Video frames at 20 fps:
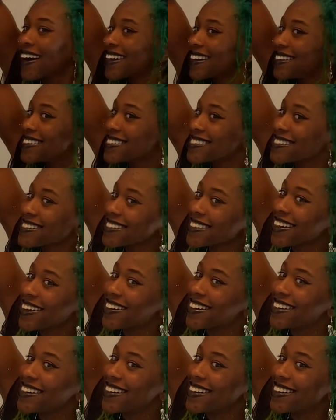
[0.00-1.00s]
Oh,
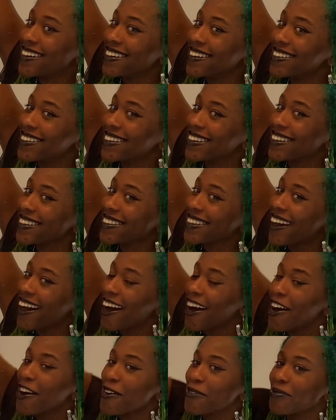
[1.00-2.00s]
look at the
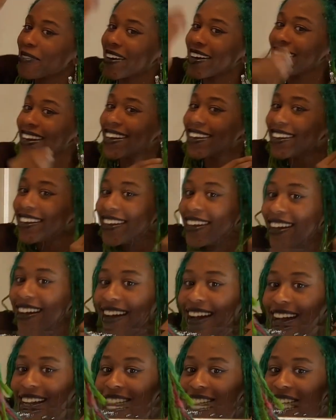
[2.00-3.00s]
ombre!
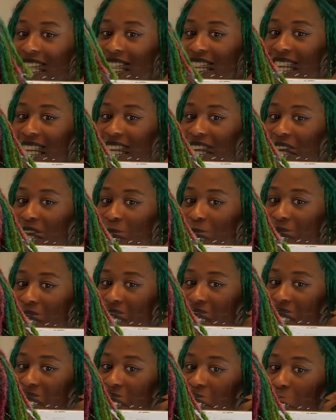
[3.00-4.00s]
I still see little
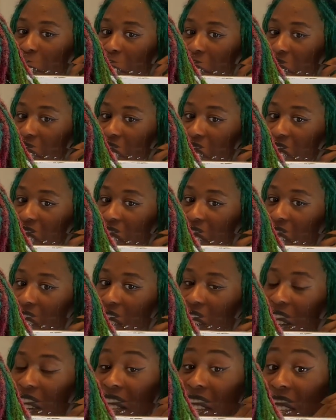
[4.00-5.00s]
pieces of bleach in there,
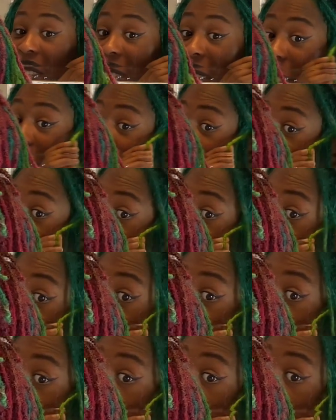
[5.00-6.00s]
unless that's literally
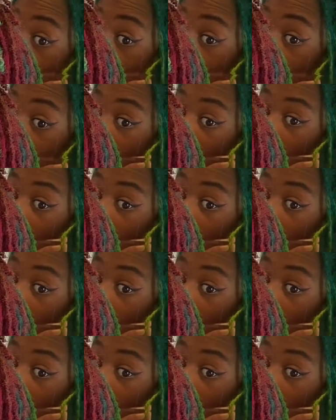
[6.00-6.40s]
just how light it